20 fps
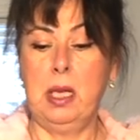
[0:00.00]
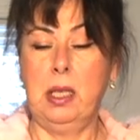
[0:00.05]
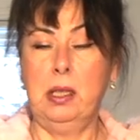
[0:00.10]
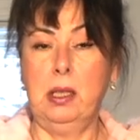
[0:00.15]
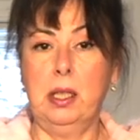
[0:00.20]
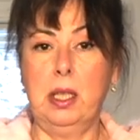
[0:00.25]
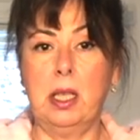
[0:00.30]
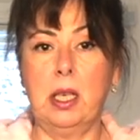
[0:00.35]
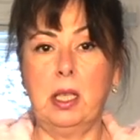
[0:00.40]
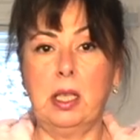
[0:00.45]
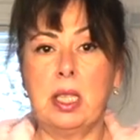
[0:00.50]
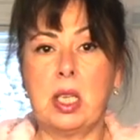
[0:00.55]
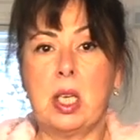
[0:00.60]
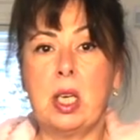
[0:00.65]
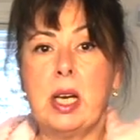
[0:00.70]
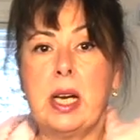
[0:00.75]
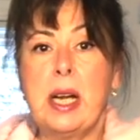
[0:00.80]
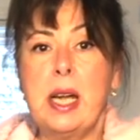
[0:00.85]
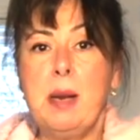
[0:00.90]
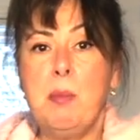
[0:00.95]
little
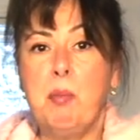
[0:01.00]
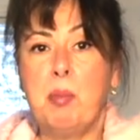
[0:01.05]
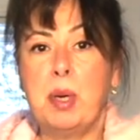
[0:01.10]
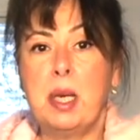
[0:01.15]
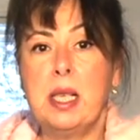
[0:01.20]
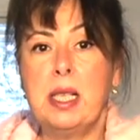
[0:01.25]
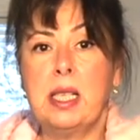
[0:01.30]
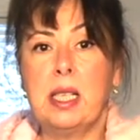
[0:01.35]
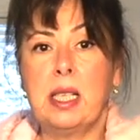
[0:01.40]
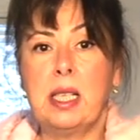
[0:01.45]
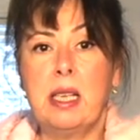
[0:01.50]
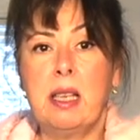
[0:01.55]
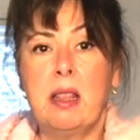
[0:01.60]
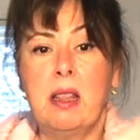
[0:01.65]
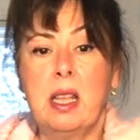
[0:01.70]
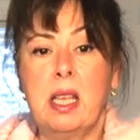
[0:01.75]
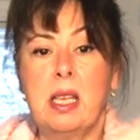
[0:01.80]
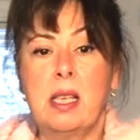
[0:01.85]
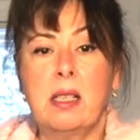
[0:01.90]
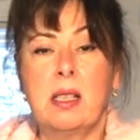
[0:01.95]
tiny buds like
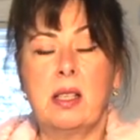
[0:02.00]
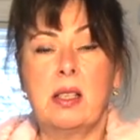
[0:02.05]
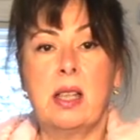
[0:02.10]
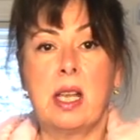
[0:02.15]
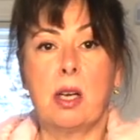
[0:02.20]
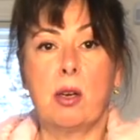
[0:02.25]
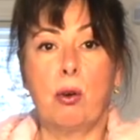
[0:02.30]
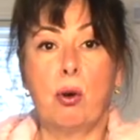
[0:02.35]
this that